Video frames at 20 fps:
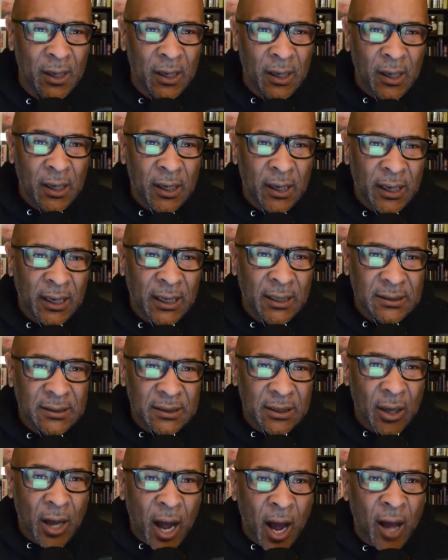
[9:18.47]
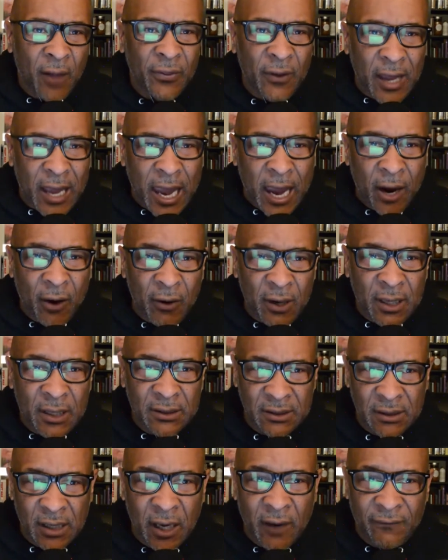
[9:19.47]
into other areas
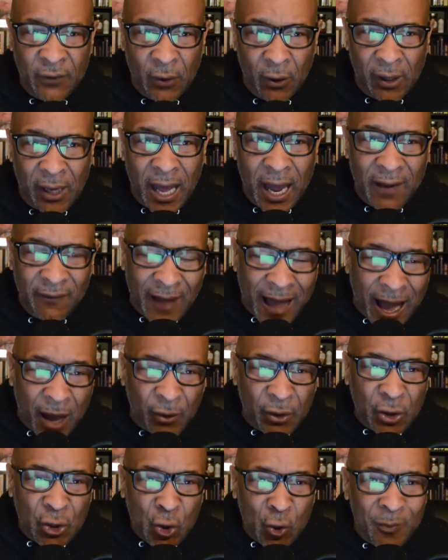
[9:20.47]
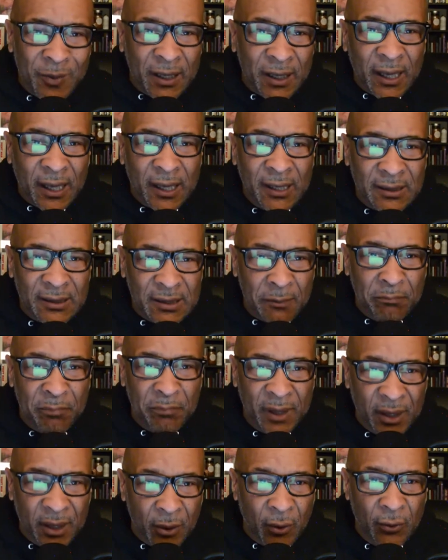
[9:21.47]
of your life? How do you begin to
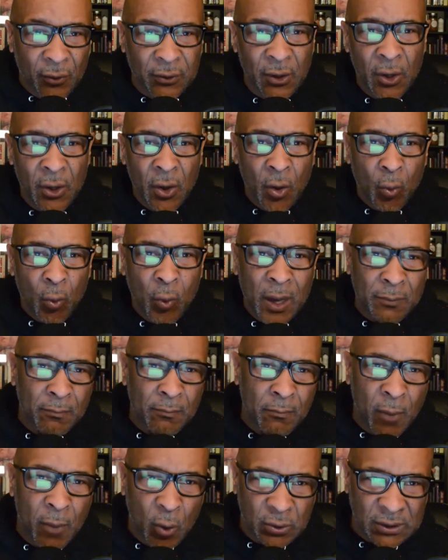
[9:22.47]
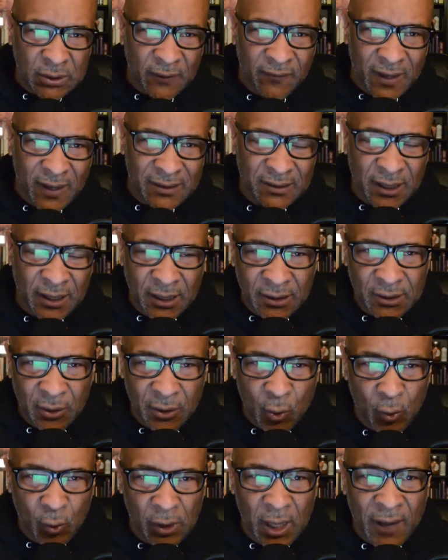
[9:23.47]
build what most of us
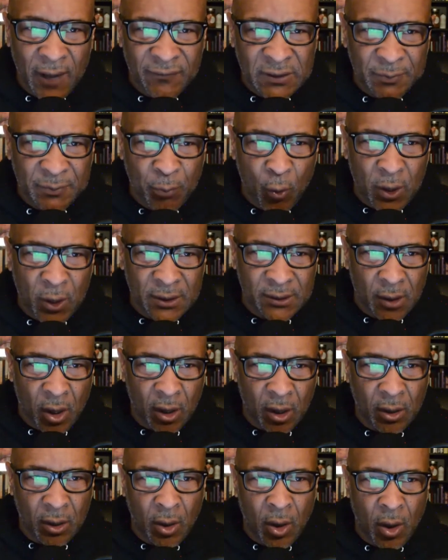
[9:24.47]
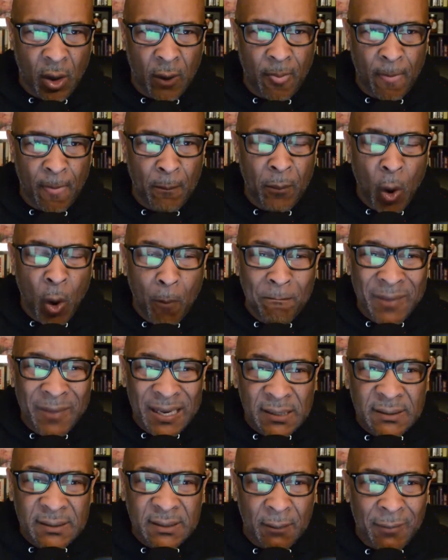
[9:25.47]
who love sports are called
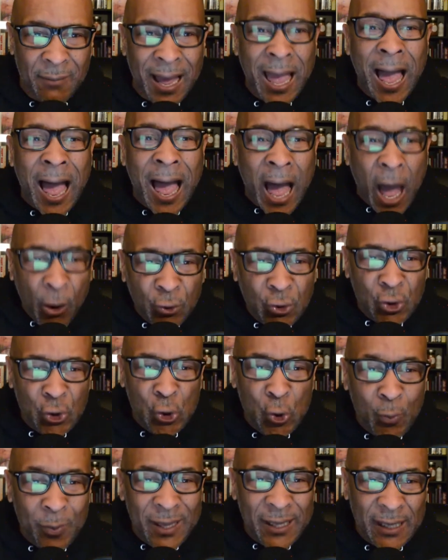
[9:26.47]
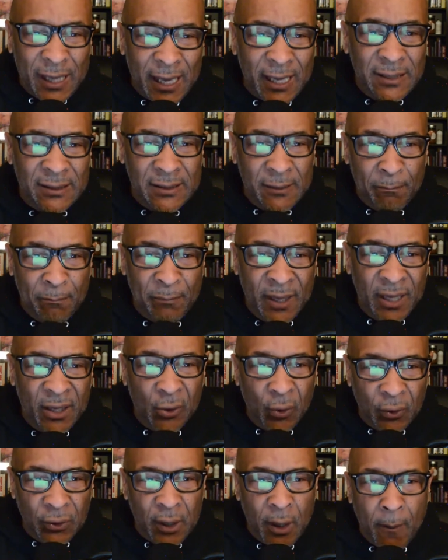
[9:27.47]
momentum? How do you begin to
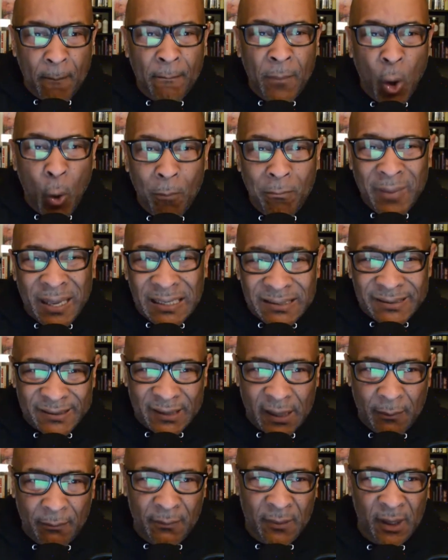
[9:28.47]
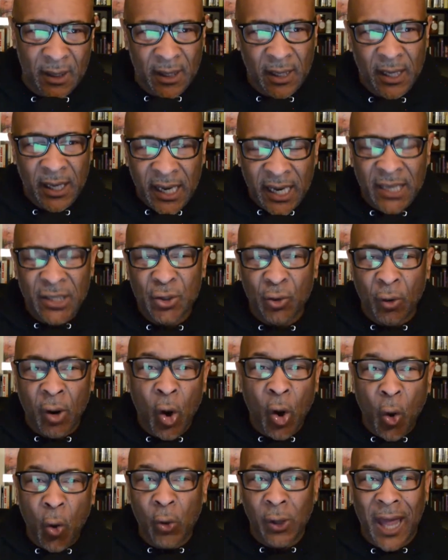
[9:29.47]
build momentum in your
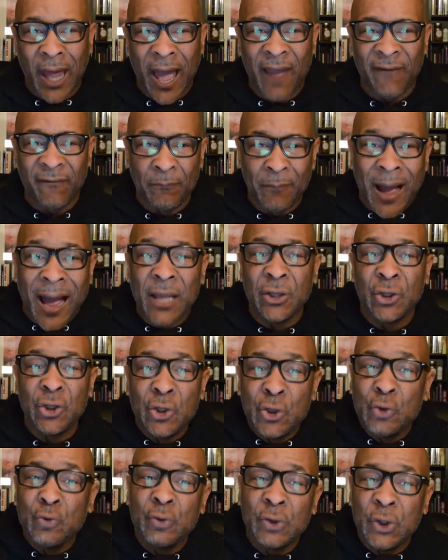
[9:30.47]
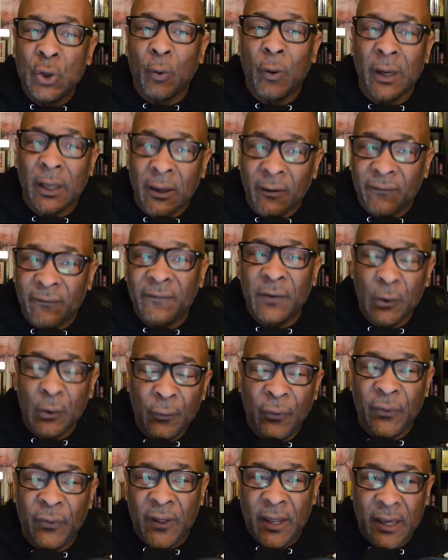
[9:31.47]
own life by you doing a few
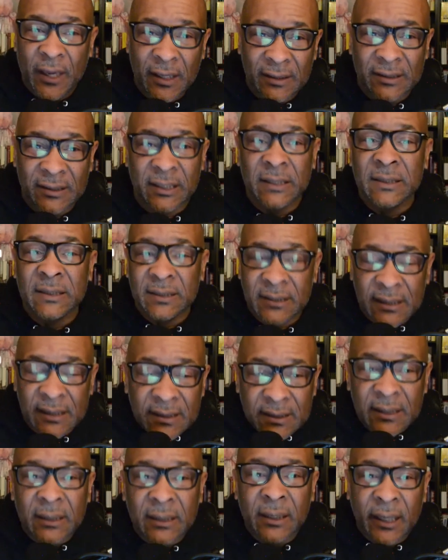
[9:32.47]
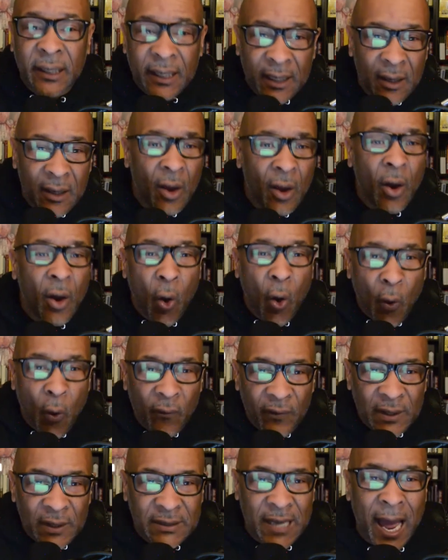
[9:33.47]
things consistently over
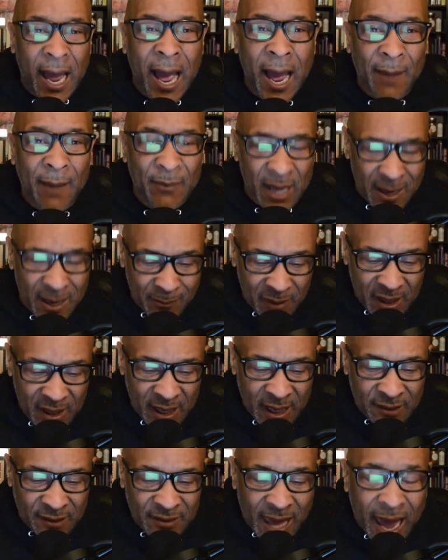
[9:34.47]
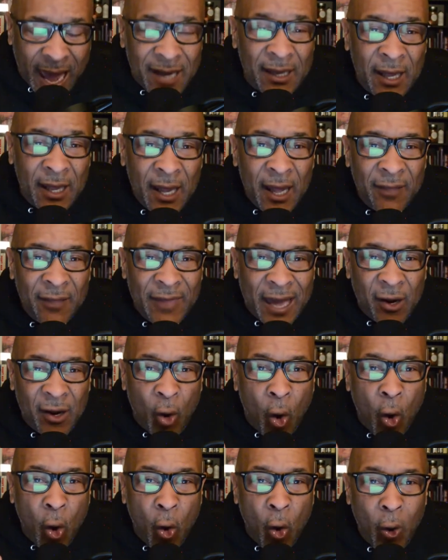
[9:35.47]
time? And in that
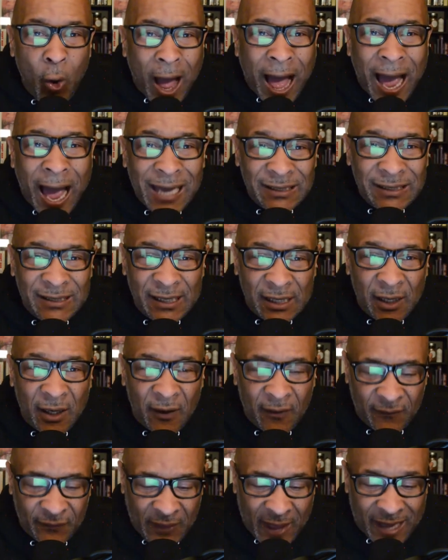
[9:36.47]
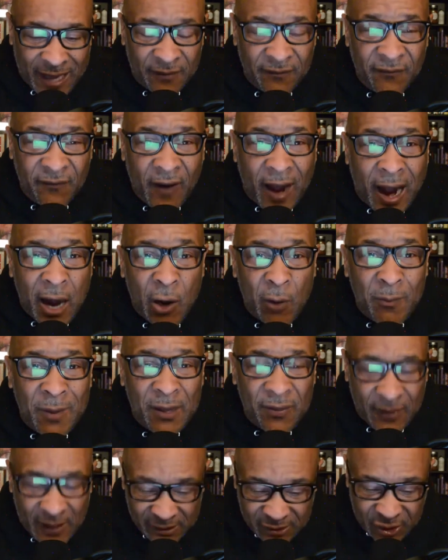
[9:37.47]
whole idea of that environment
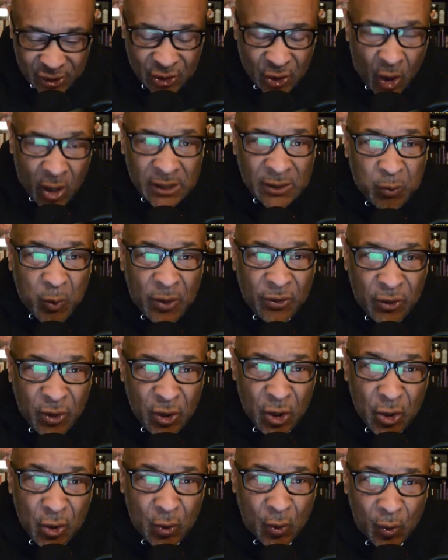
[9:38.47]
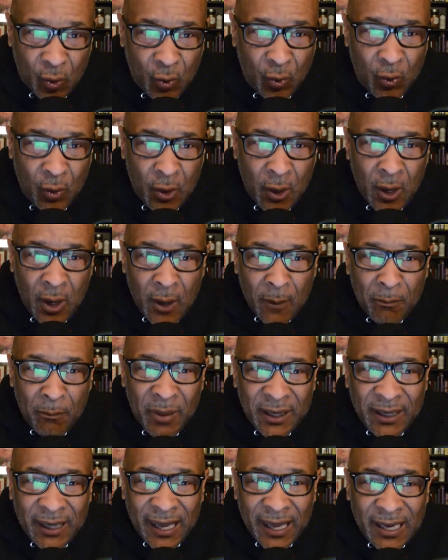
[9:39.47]
that starts with you
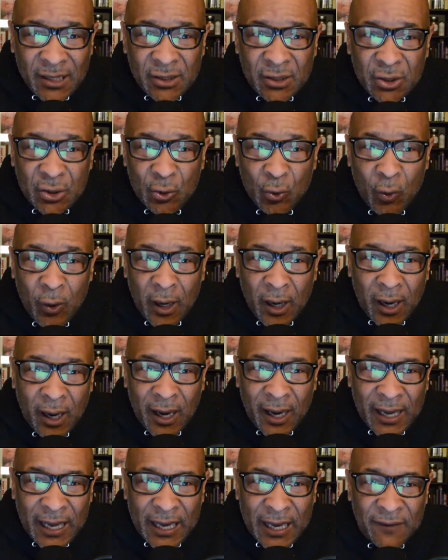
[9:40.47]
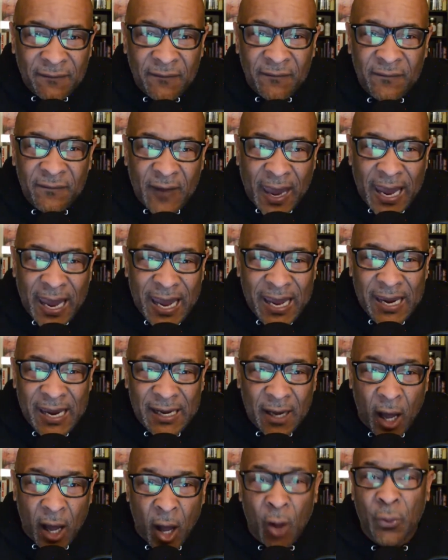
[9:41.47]
begins to invade
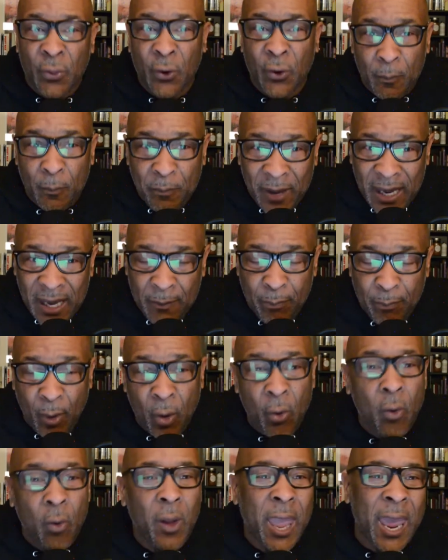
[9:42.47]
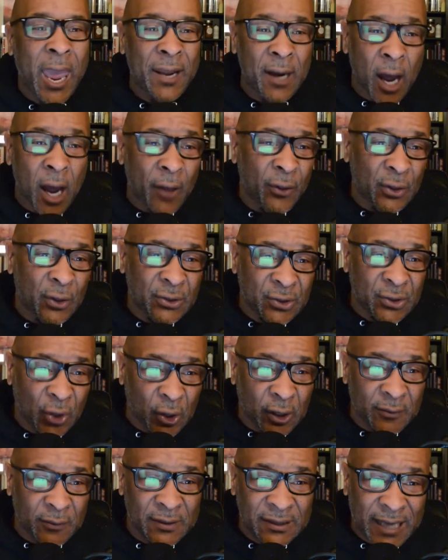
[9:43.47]
other people and other
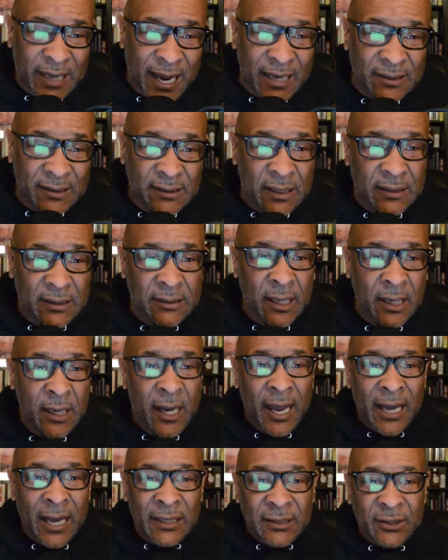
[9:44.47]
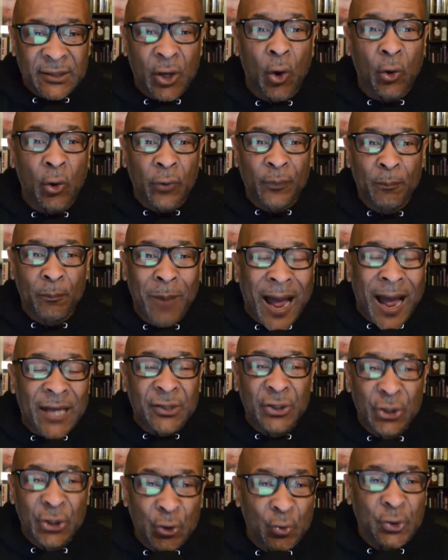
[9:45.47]
circumstances. And so by
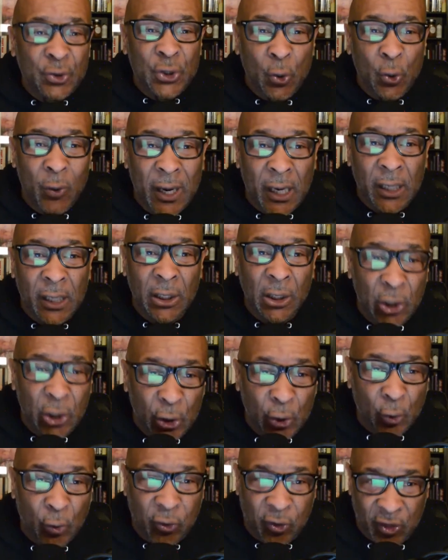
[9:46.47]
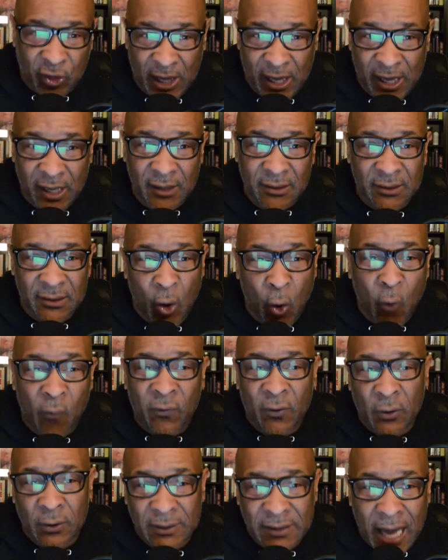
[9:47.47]
you doing little things
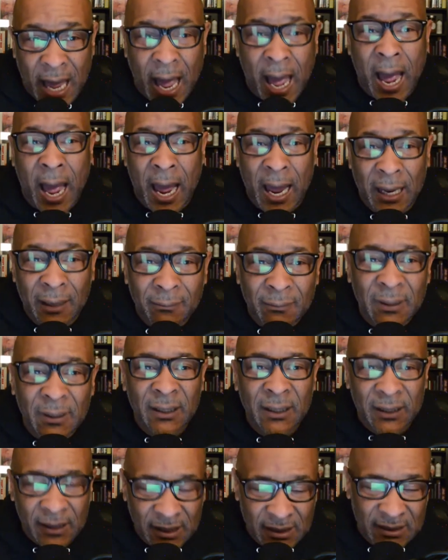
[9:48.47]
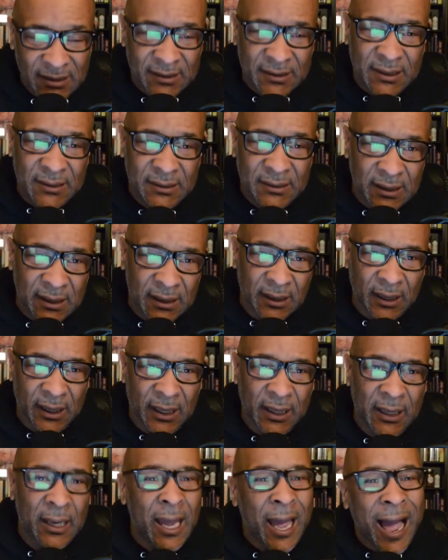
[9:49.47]
over time, consistently,
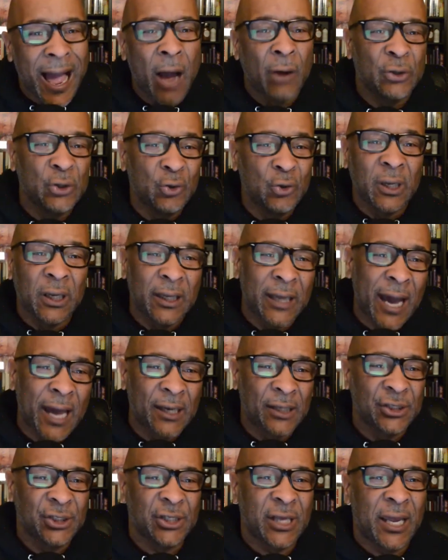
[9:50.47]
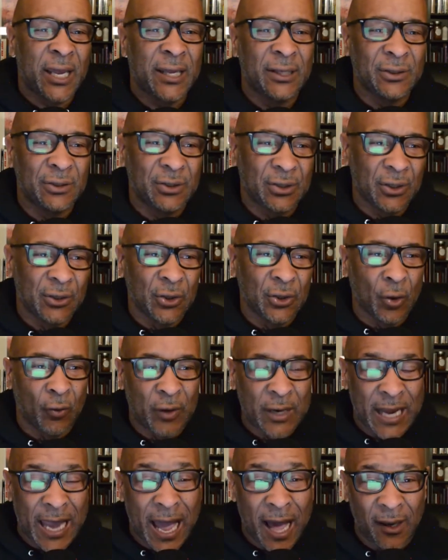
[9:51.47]
how you can kind of change your
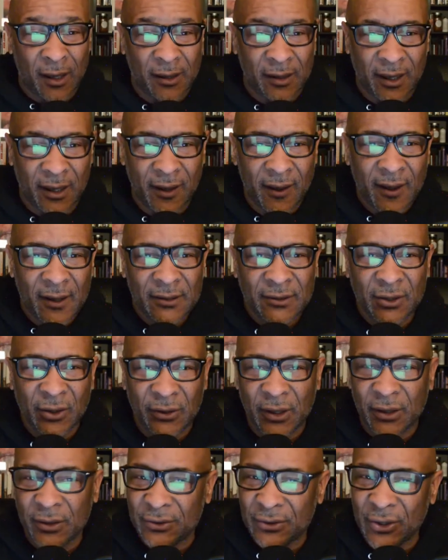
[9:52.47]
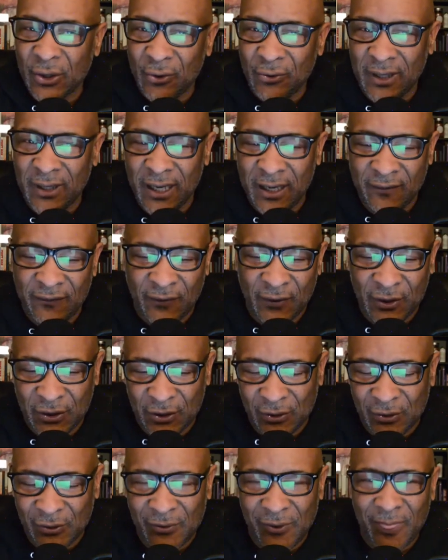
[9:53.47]
reality so there's no need for
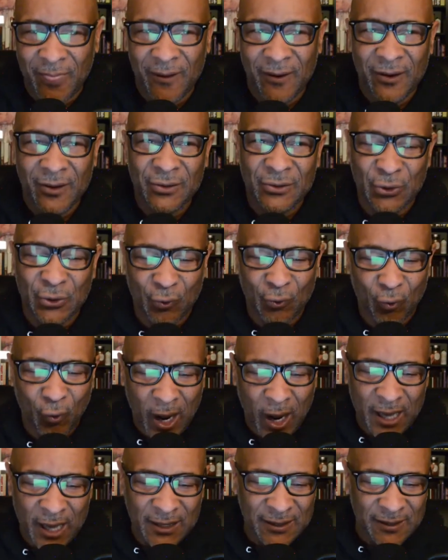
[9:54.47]
you to run